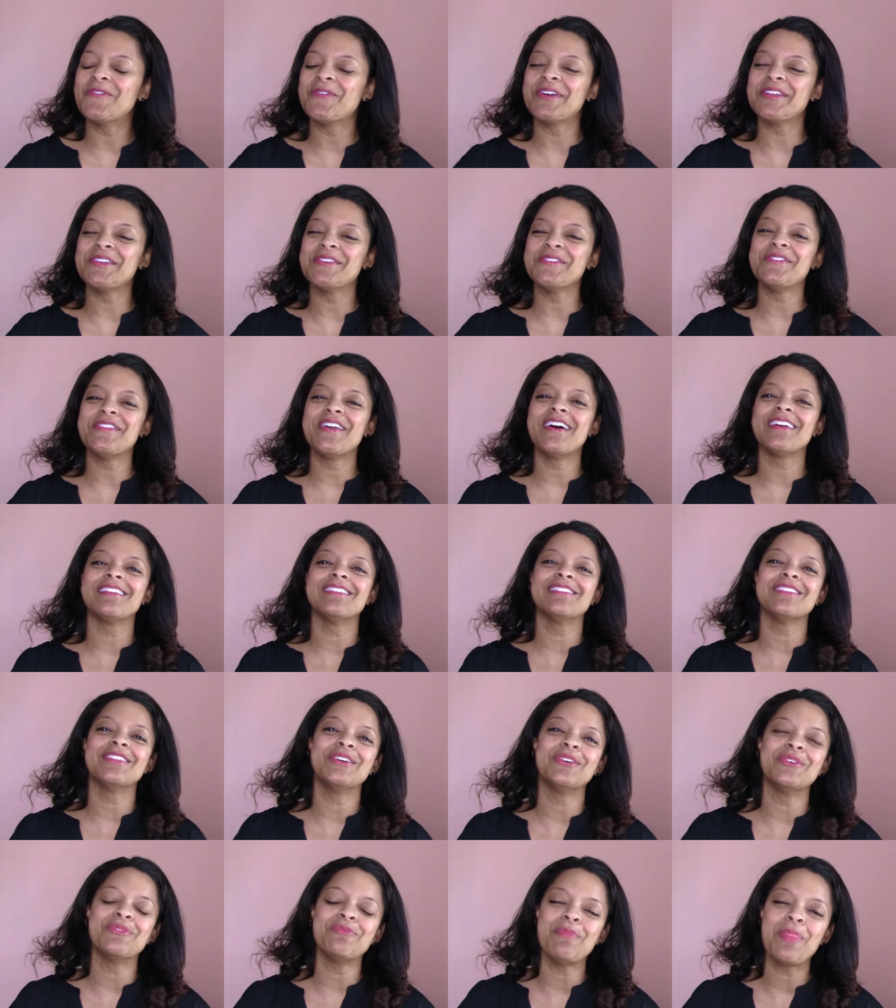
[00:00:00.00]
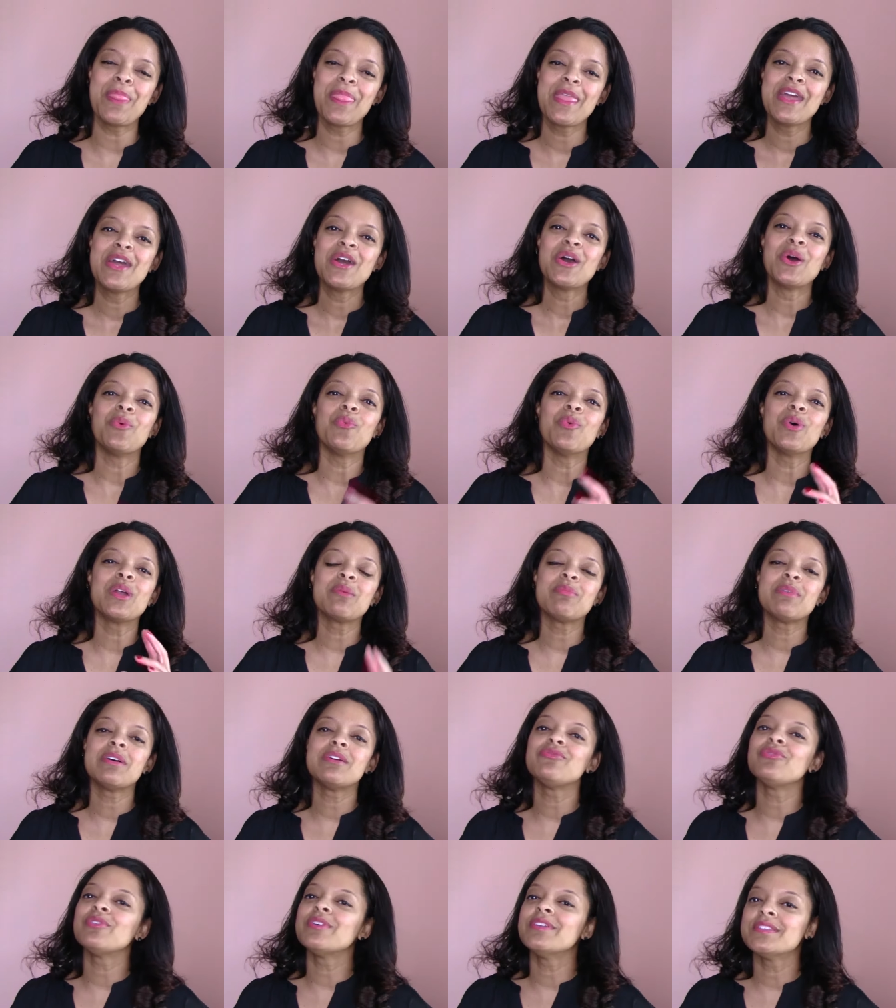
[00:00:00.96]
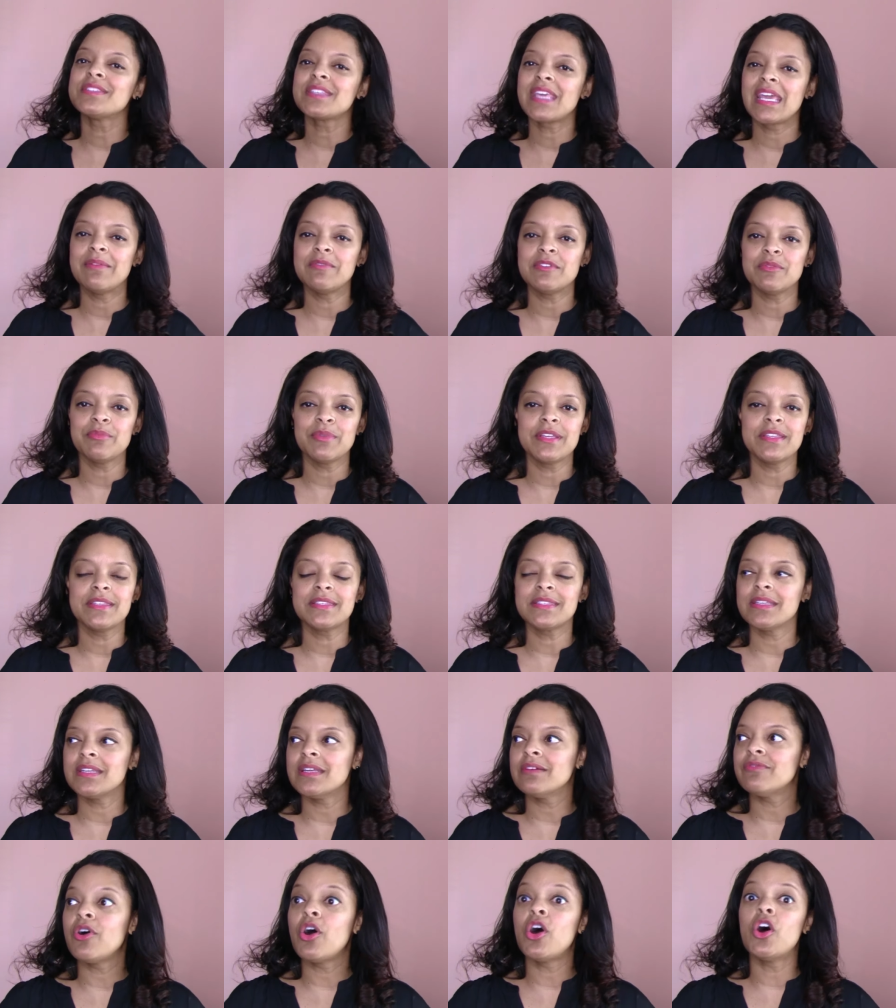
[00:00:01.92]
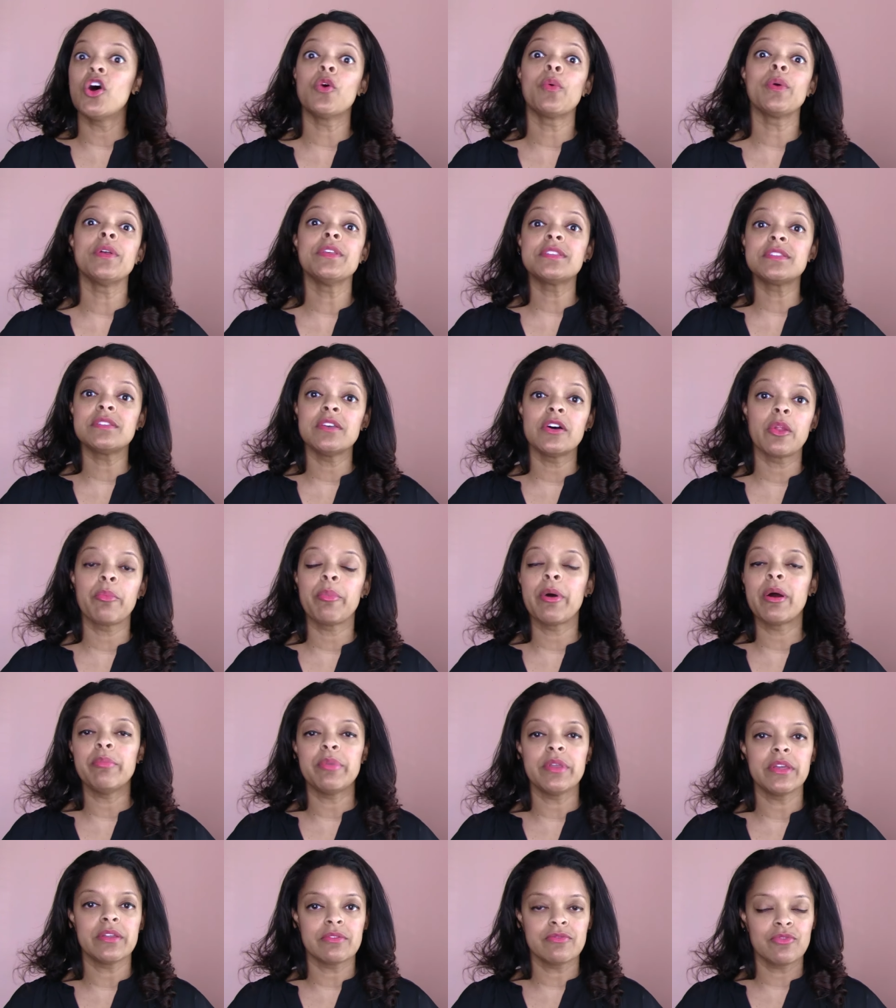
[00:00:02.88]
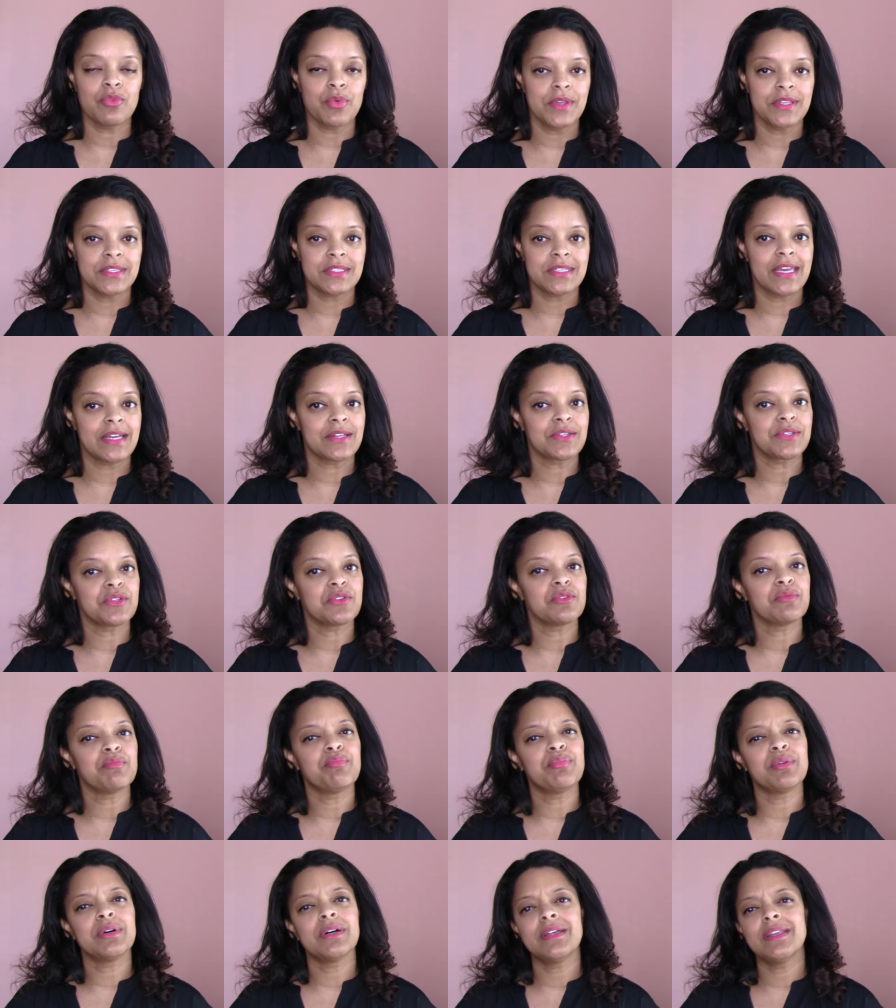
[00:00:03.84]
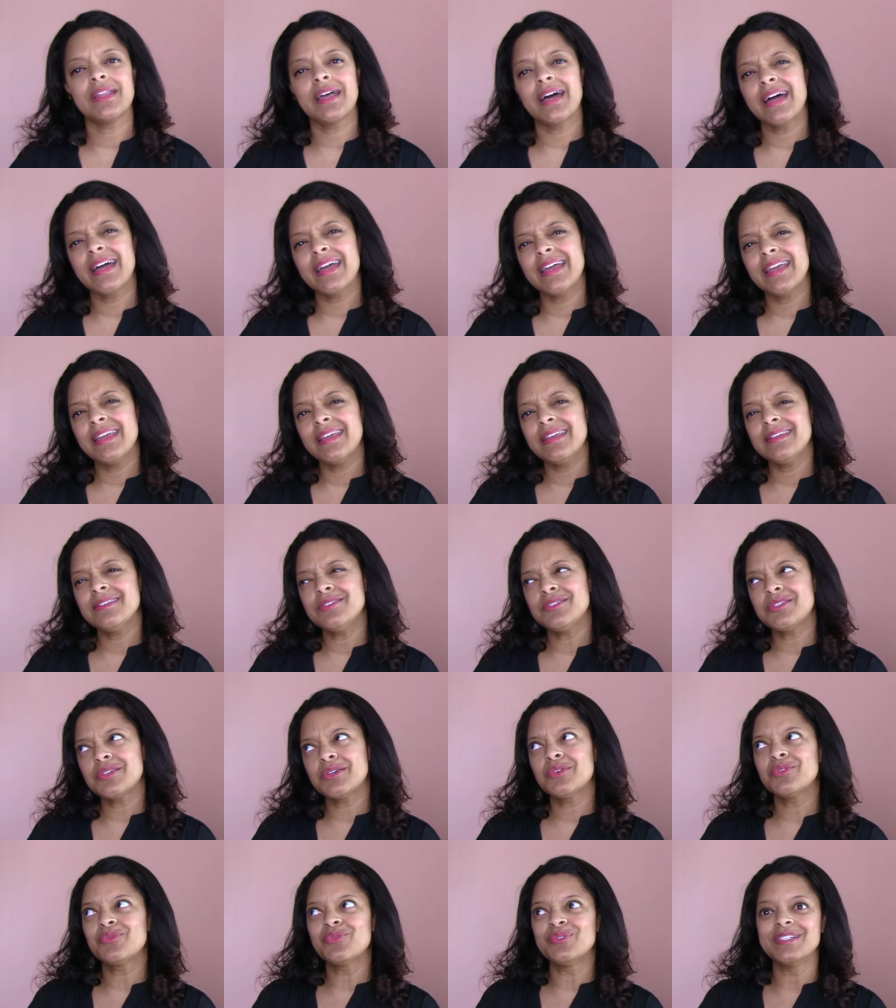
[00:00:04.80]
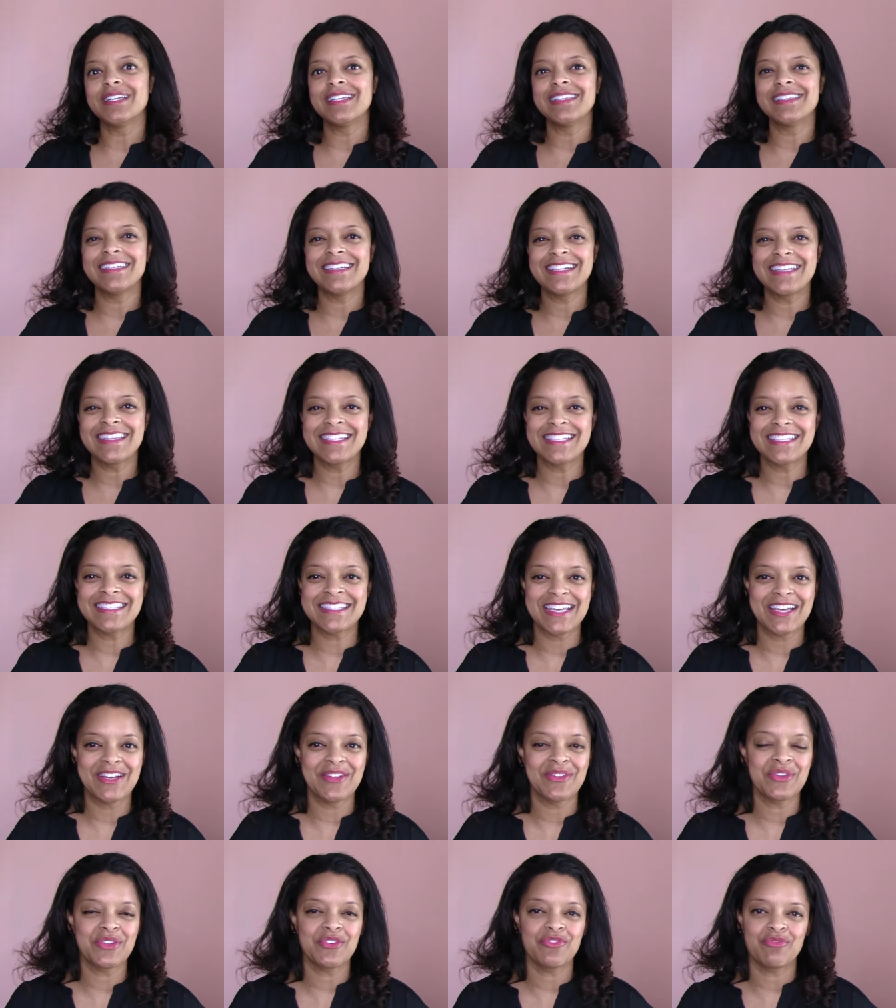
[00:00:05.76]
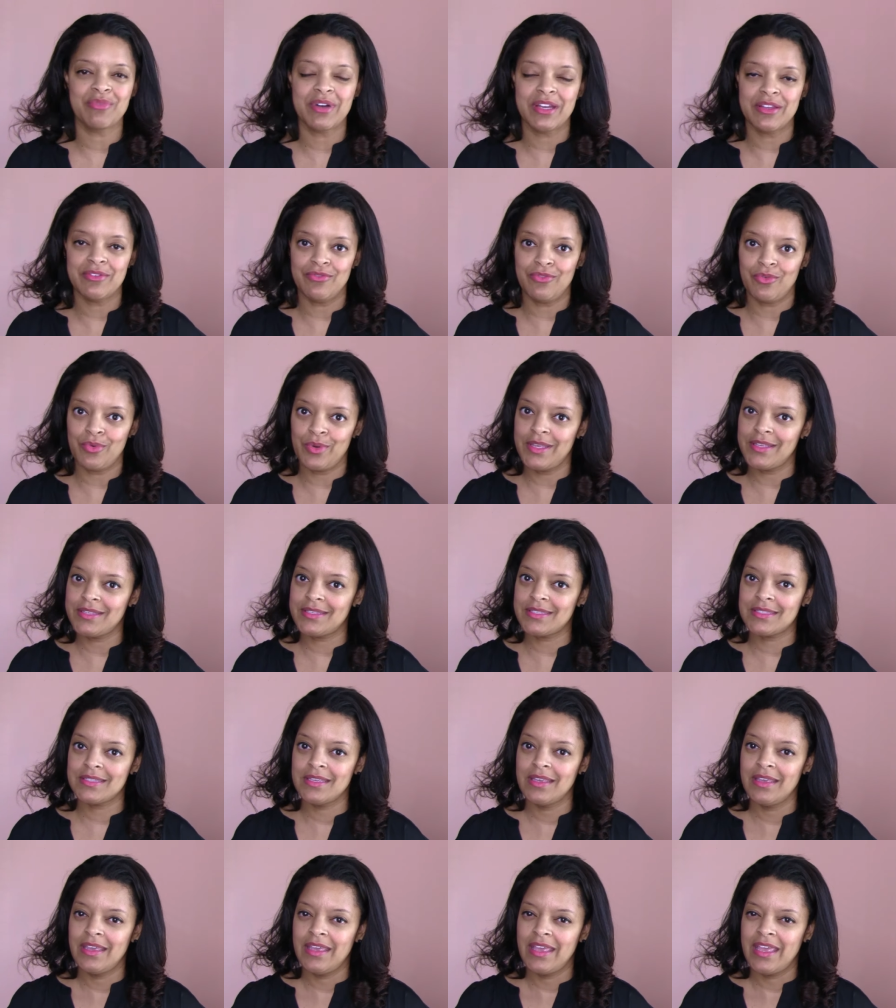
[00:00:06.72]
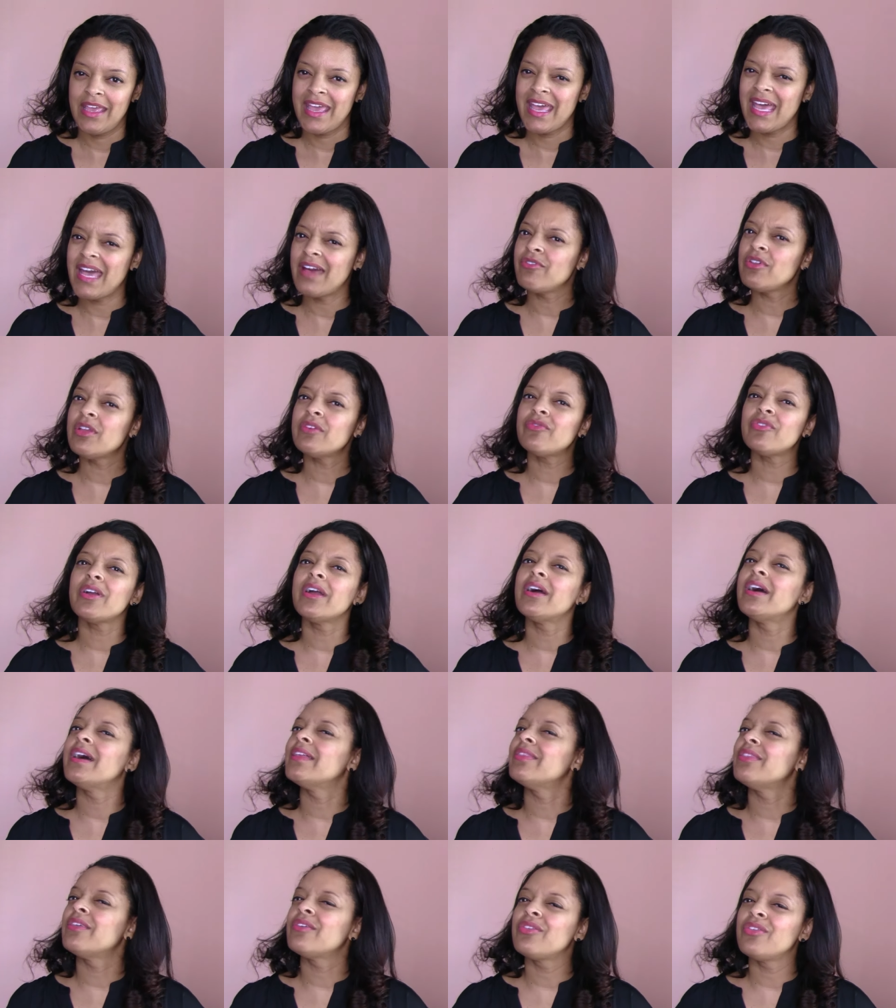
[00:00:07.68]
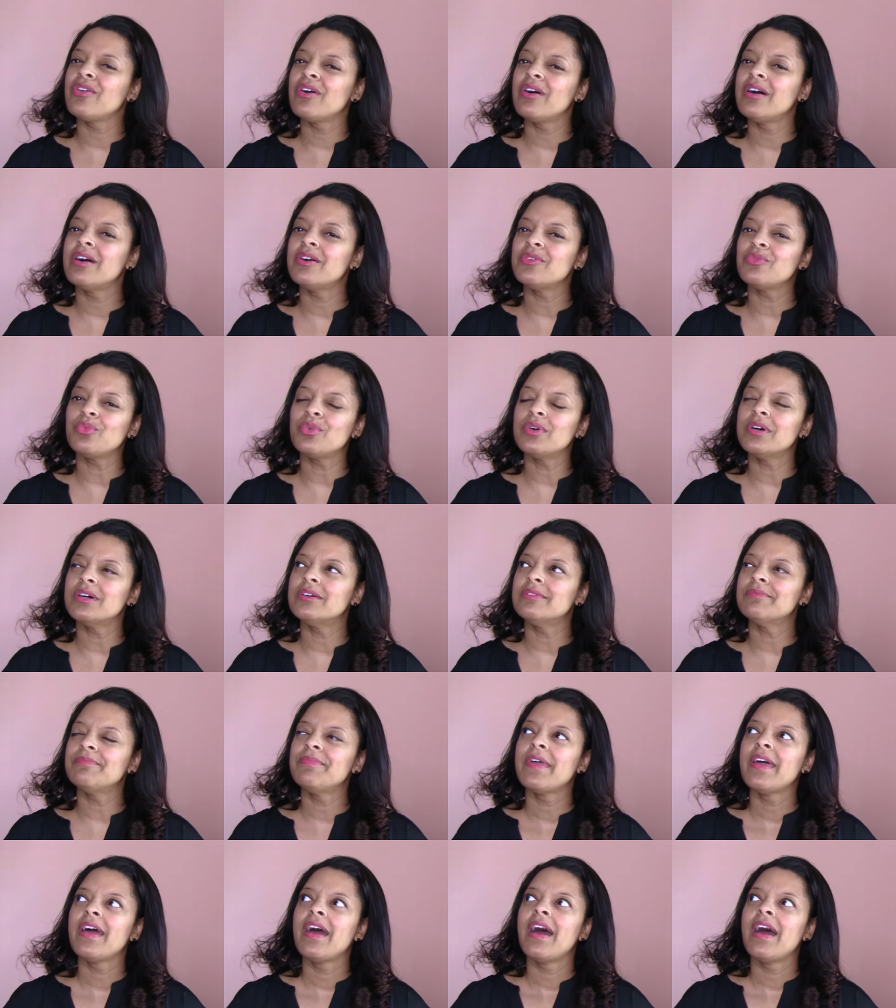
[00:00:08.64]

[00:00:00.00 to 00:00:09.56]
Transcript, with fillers: well, you're not alone. One of my friends came to me and said, I've always thought about being a voice actor, but I don't really like the sound of my voice. Have you ever had the thought, well,